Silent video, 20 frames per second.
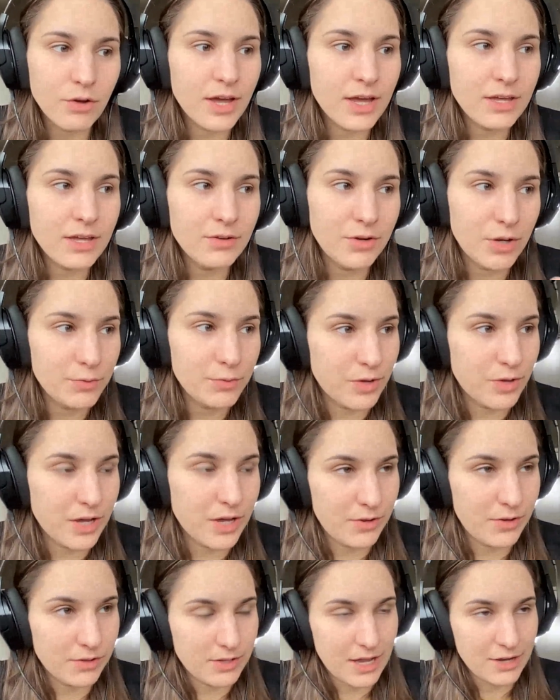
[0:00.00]
okay, you know, you
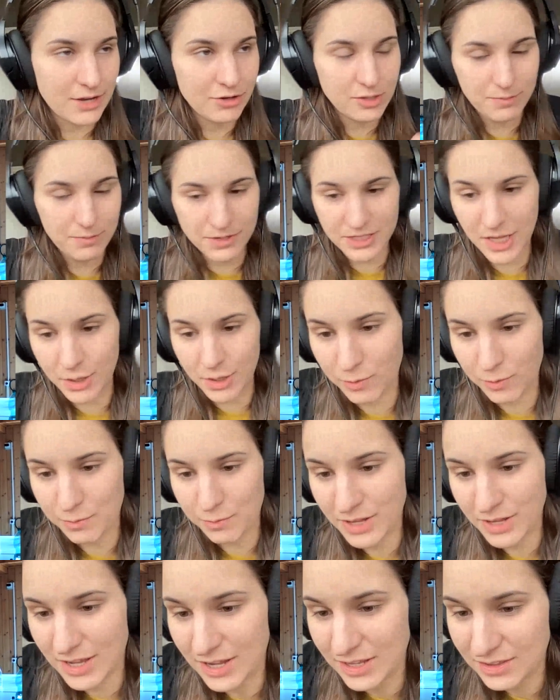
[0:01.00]
cannot 100%
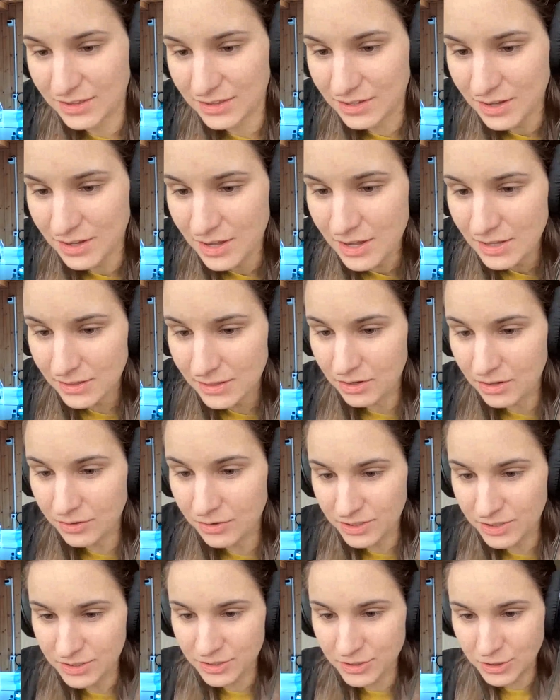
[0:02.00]
replicate the
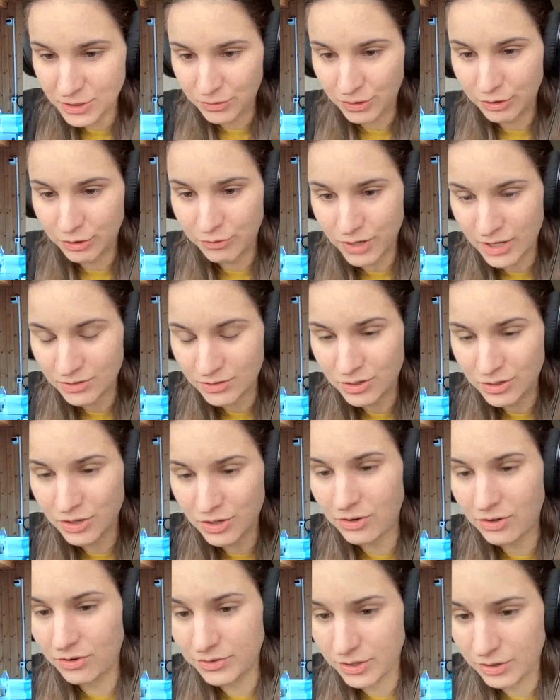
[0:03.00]
conditions during
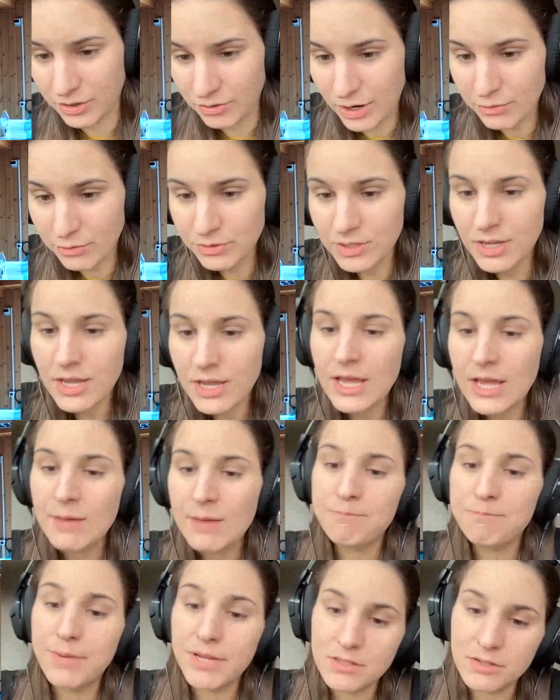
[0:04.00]
re-entry on the ground,
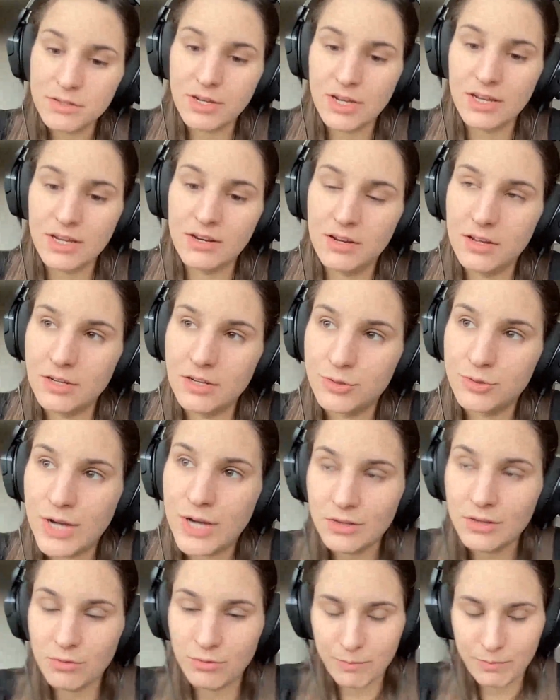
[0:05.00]
but you can
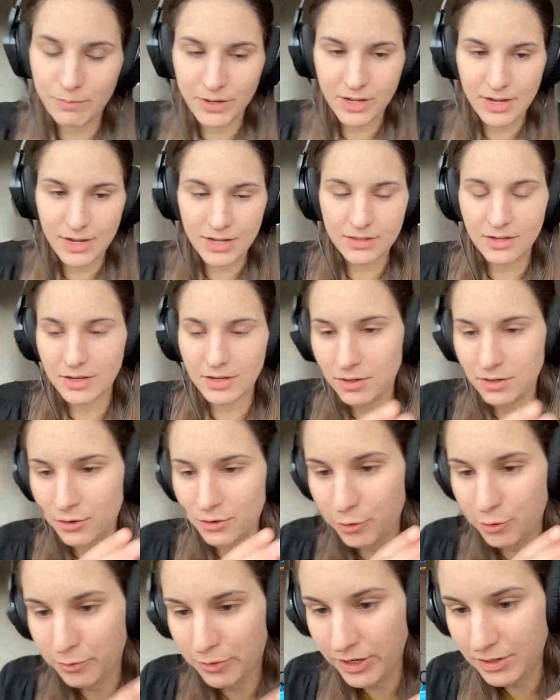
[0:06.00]
try to replicate in
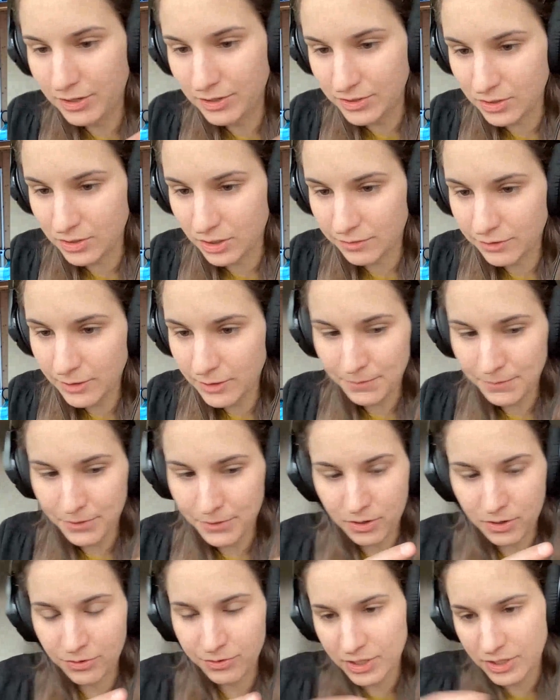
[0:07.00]
your numerical solver
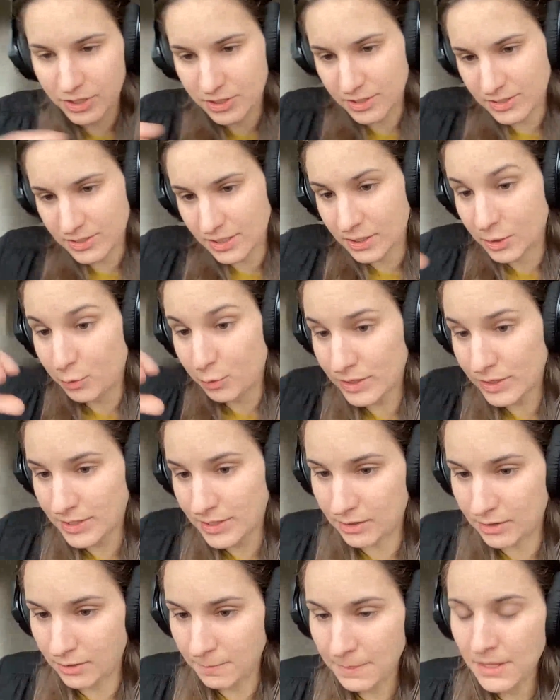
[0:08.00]
the conditions in the
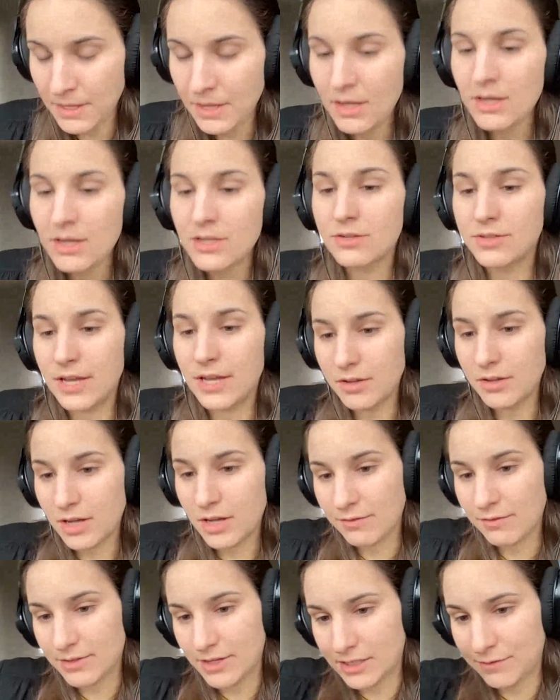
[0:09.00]
wind tunnel. So then
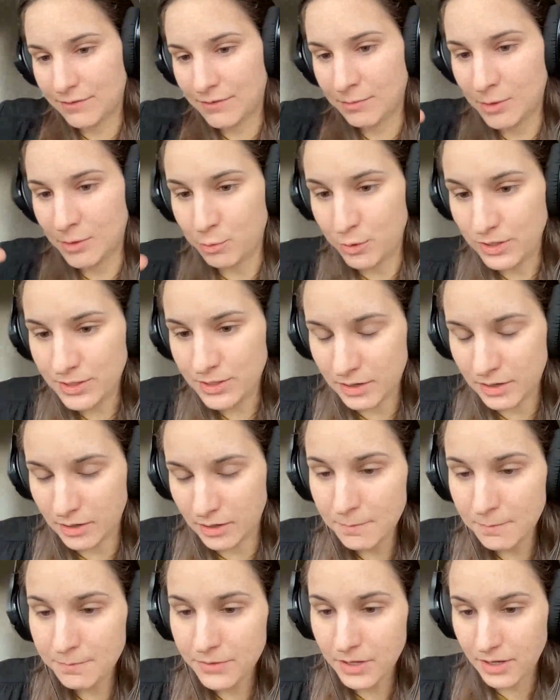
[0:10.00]
you have data from the wind
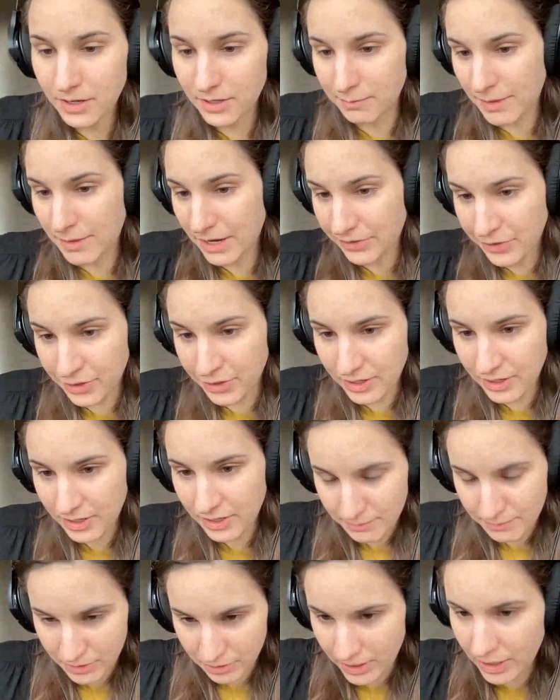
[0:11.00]
tunnel at Mach
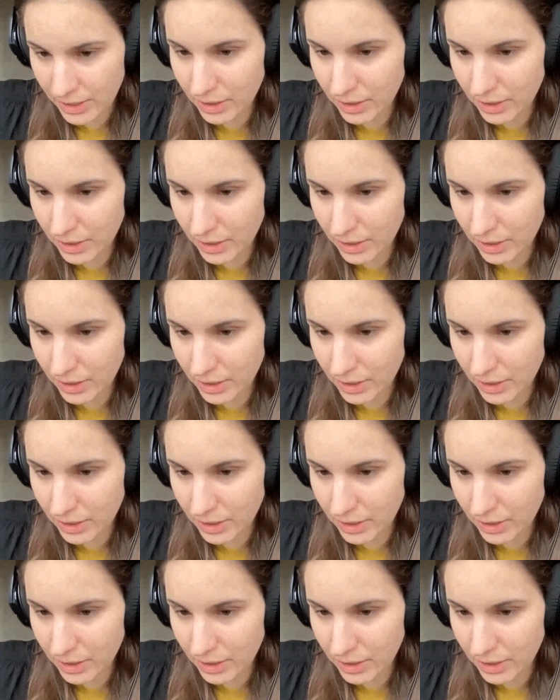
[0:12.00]
30, but